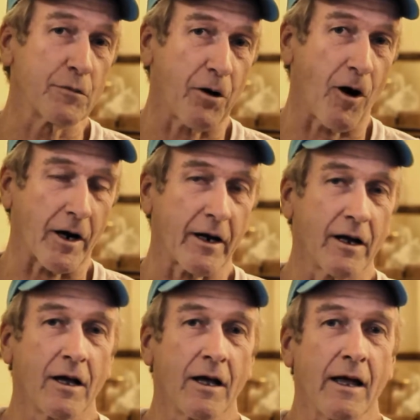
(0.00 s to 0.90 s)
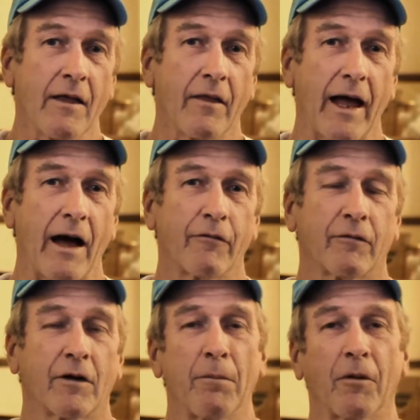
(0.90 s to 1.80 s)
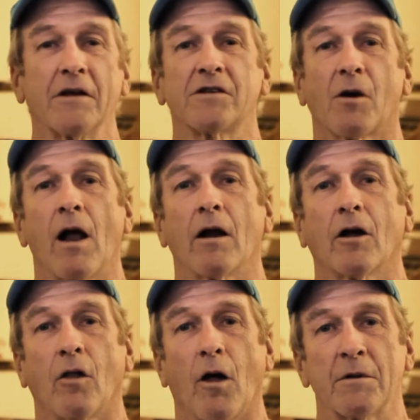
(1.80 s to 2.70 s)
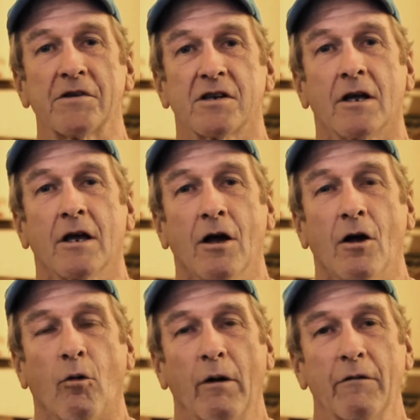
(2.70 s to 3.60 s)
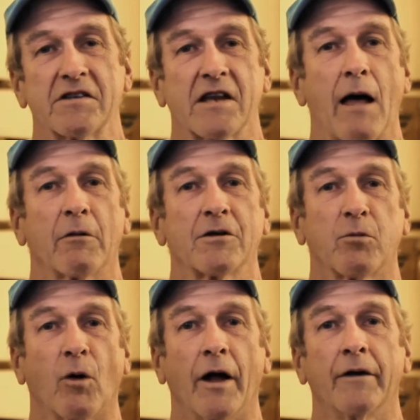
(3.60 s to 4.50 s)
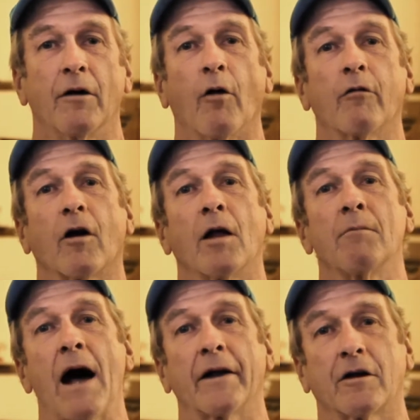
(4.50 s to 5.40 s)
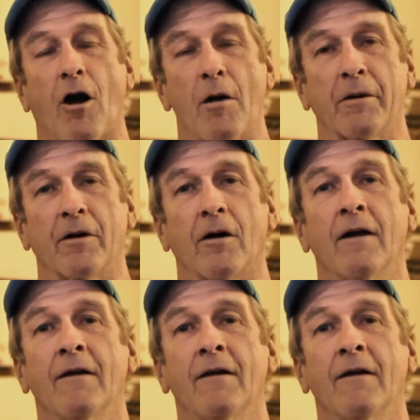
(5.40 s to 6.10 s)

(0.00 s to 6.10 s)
Park. They have a couple of these around Columbus. We've established one over on Mount and Carpenter